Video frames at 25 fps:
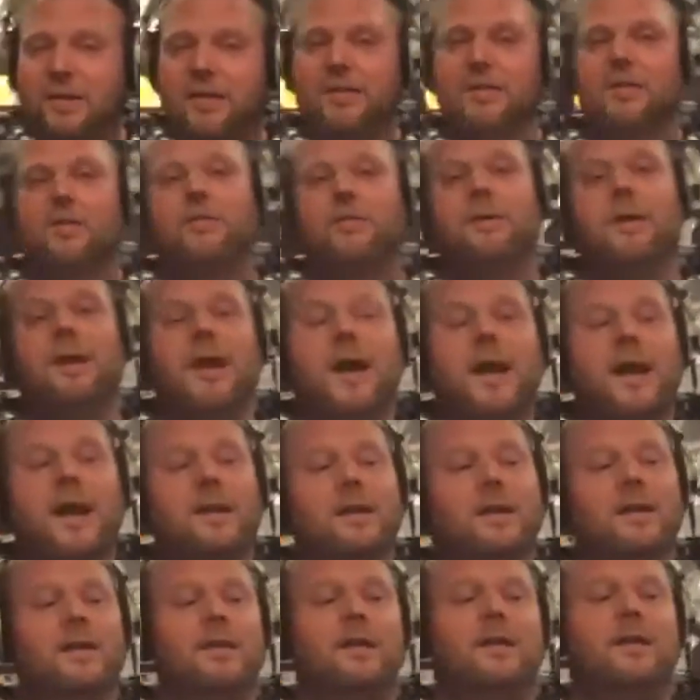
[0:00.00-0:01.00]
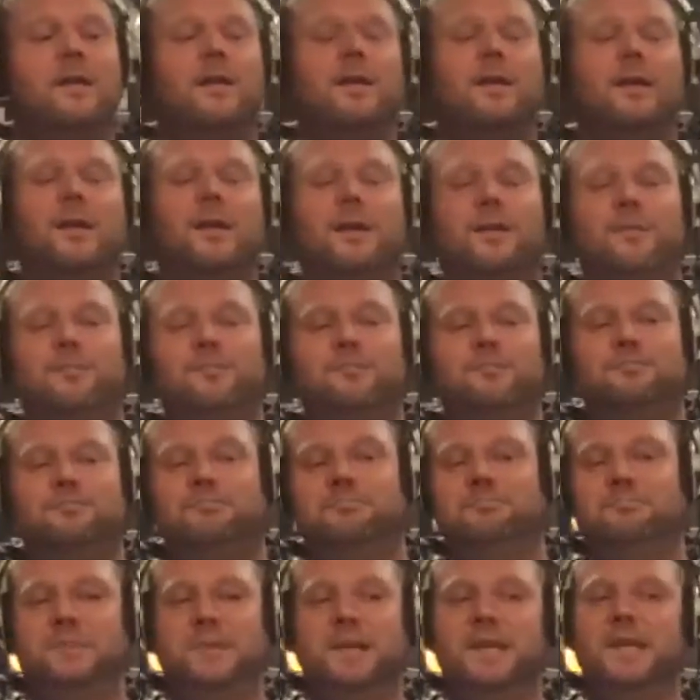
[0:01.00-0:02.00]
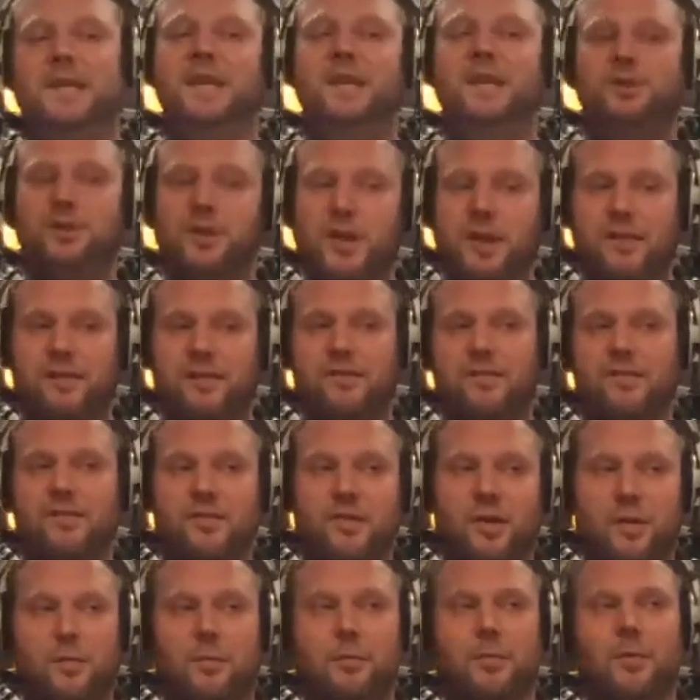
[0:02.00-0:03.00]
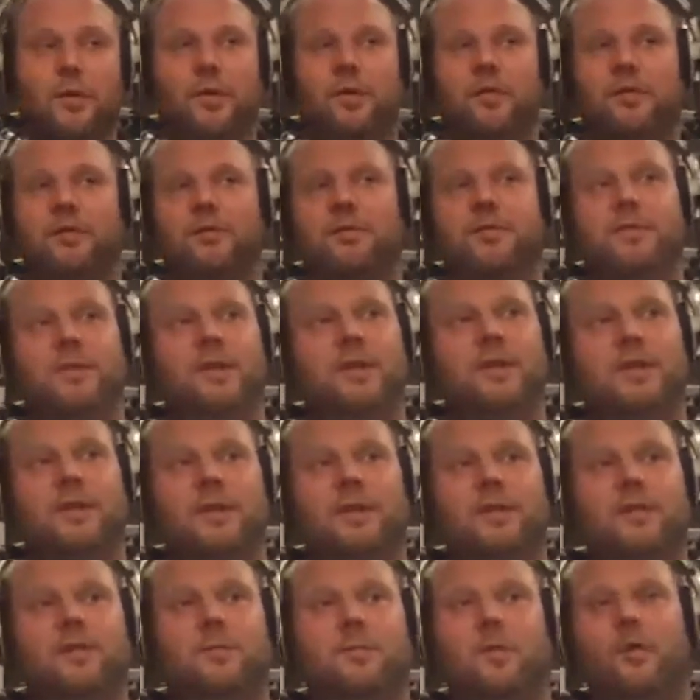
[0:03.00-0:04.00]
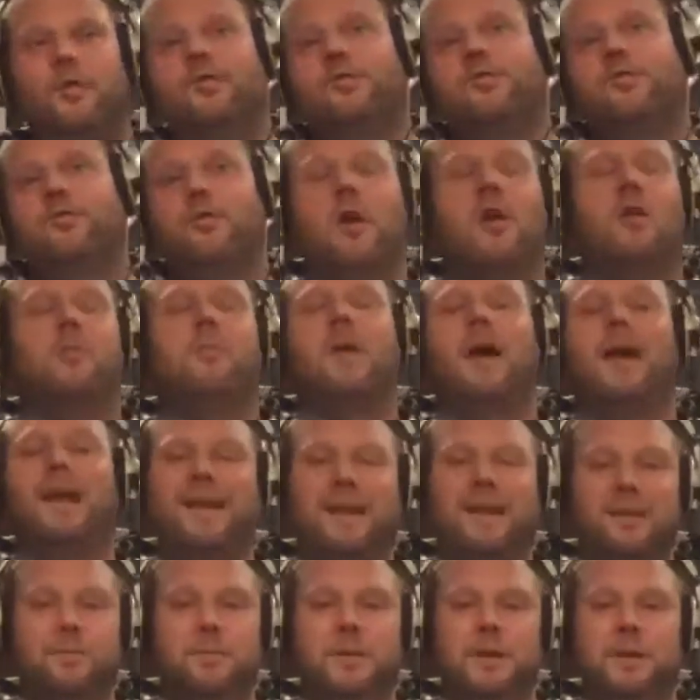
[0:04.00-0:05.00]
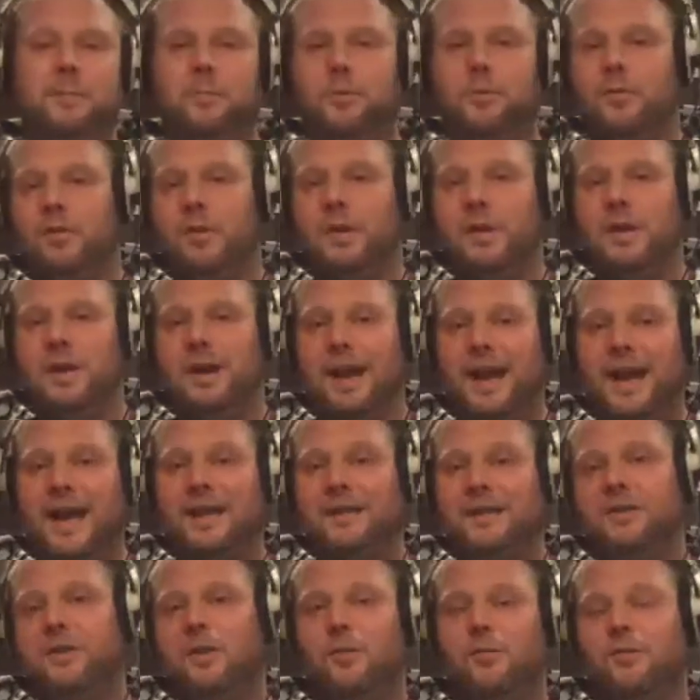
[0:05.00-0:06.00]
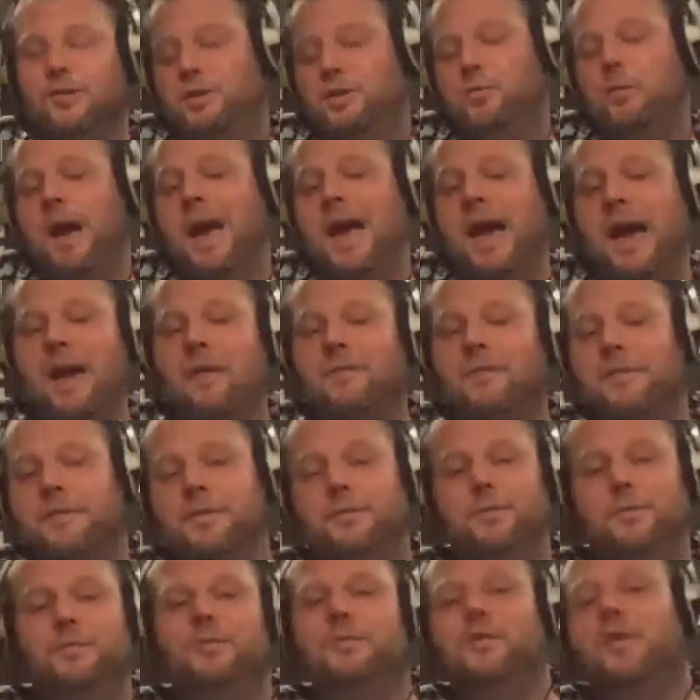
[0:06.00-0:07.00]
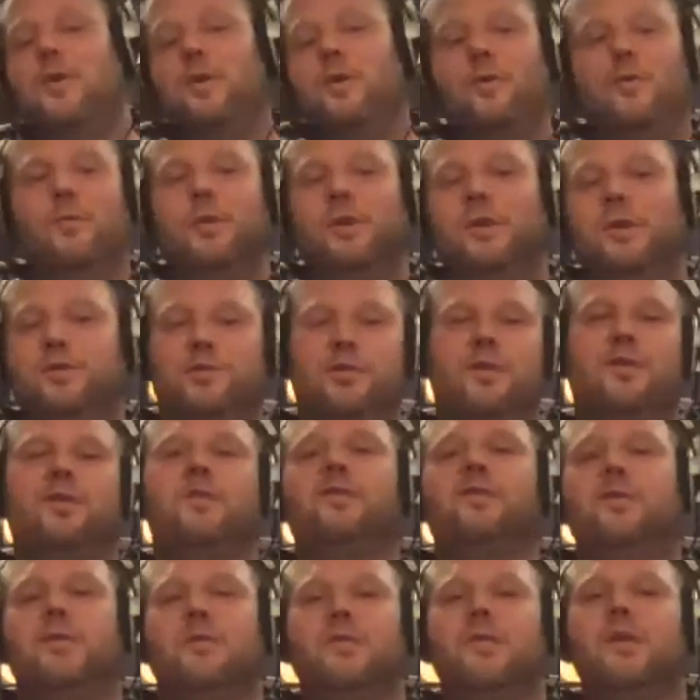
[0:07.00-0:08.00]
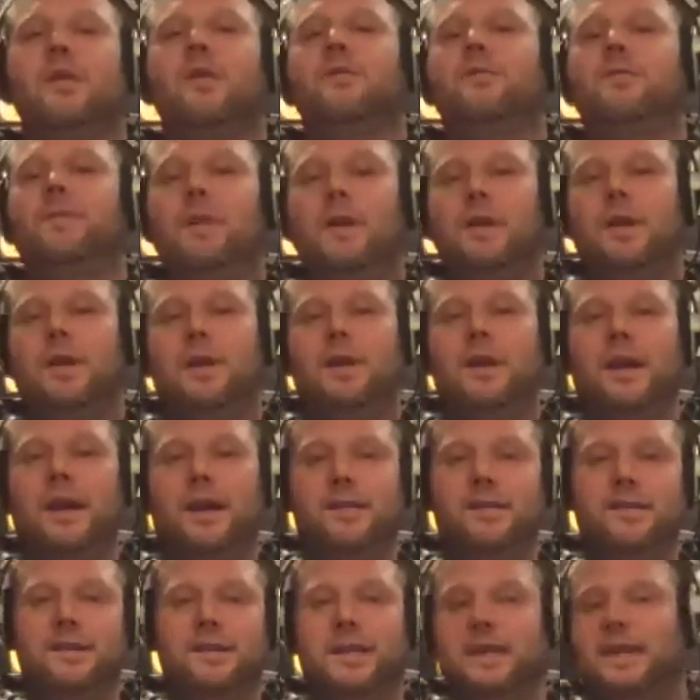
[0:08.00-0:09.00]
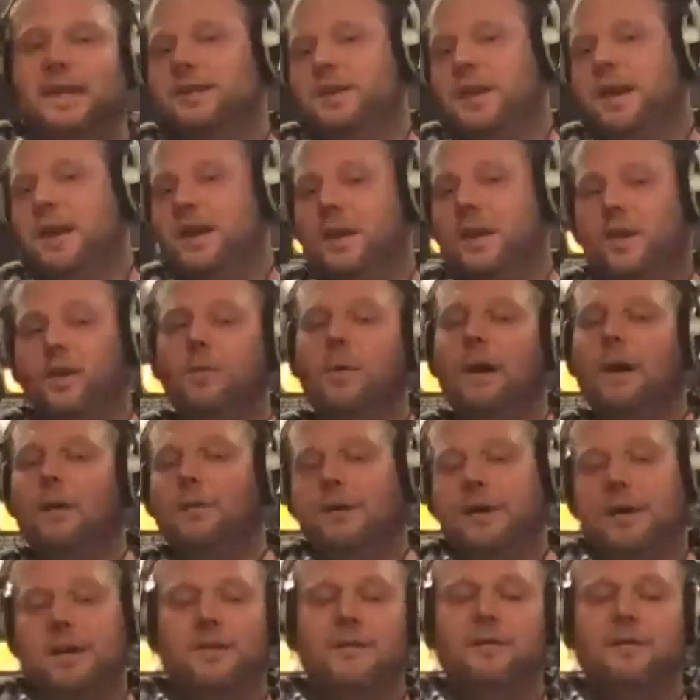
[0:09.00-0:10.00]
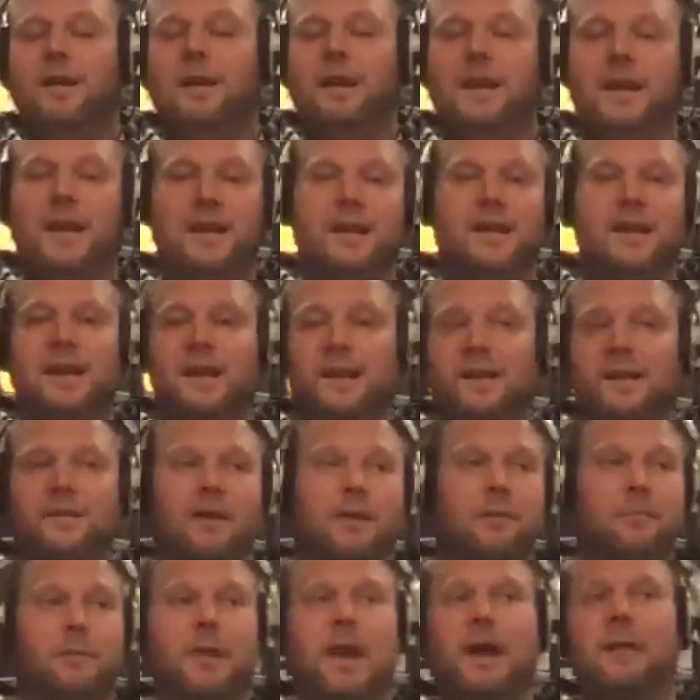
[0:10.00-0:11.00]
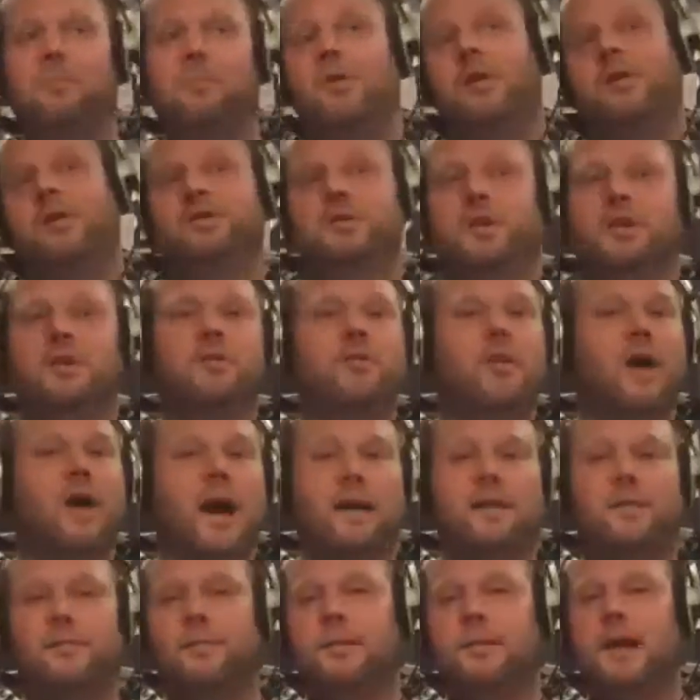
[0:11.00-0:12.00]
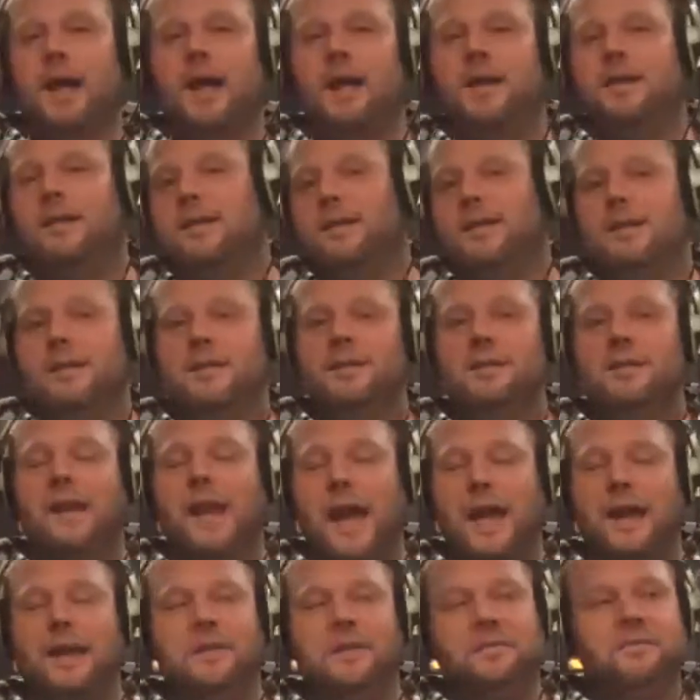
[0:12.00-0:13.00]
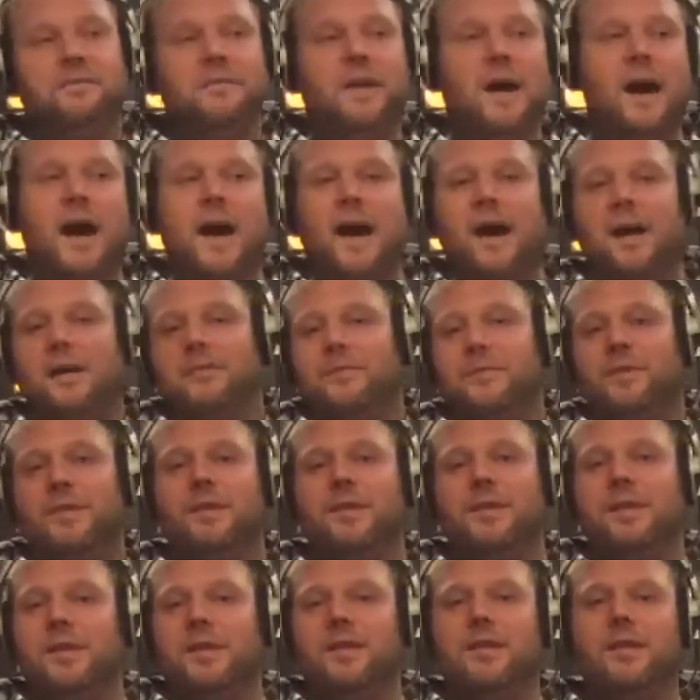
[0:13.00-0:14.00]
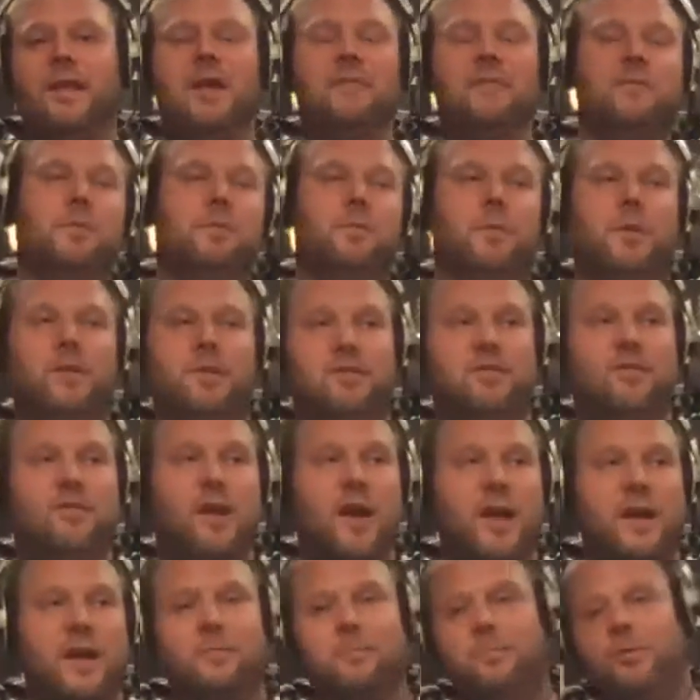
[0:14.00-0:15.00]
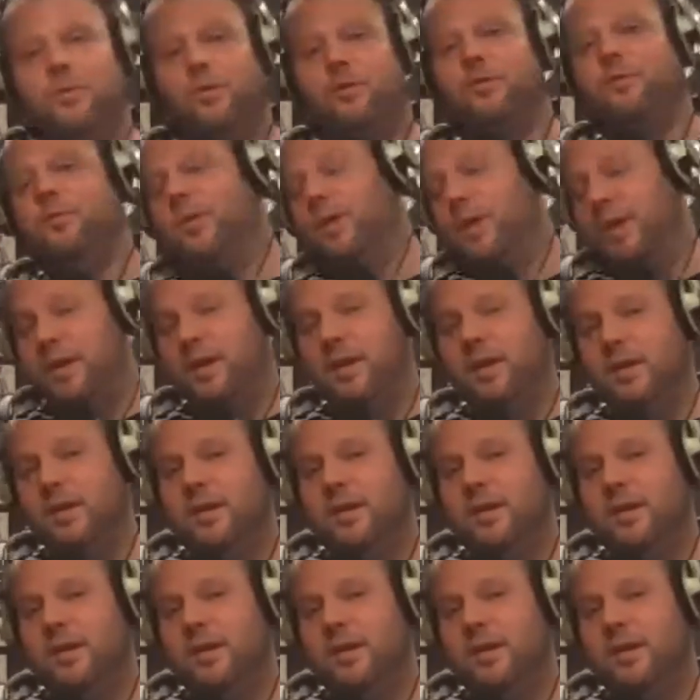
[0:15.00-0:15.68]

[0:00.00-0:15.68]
going on. DJs are some of the most strong-minded people I know. You have to know and trust yourself as a DJ to go out here and get it. Like, we're not punching clocks. We're not 9 to 5. It's everyone's trying to pull one